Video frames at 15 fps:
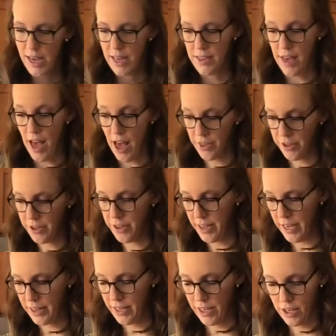the other
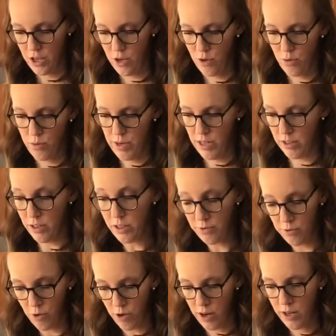thing that you will look
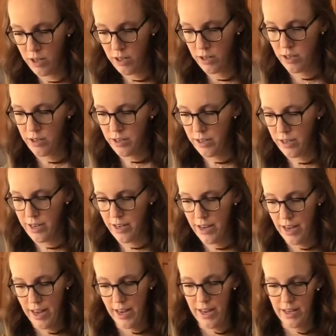for
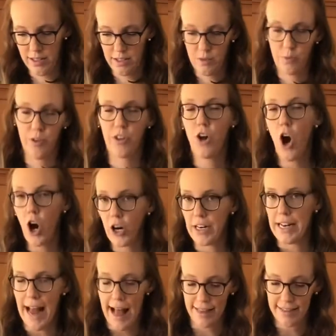is with
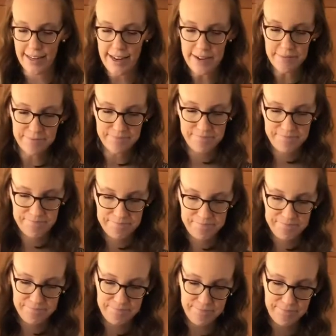cardinality.
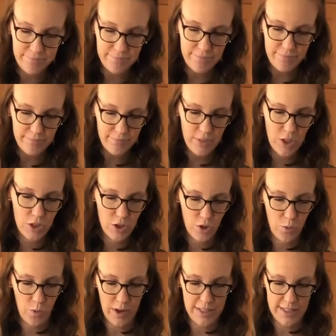So
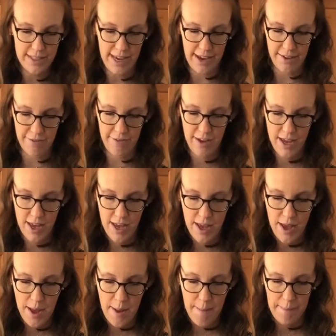once they have
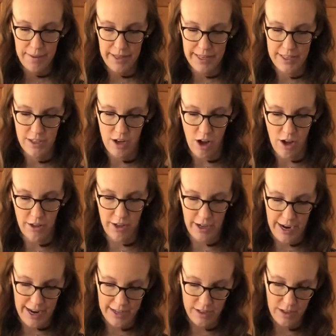placed all their
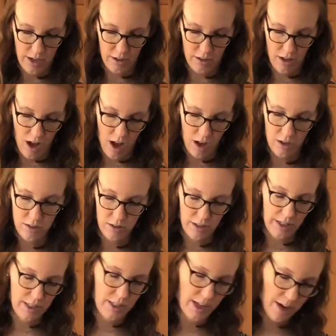ants on a log, so
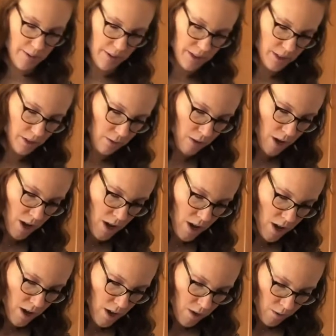let's say we do
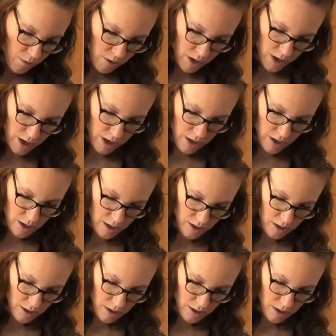1,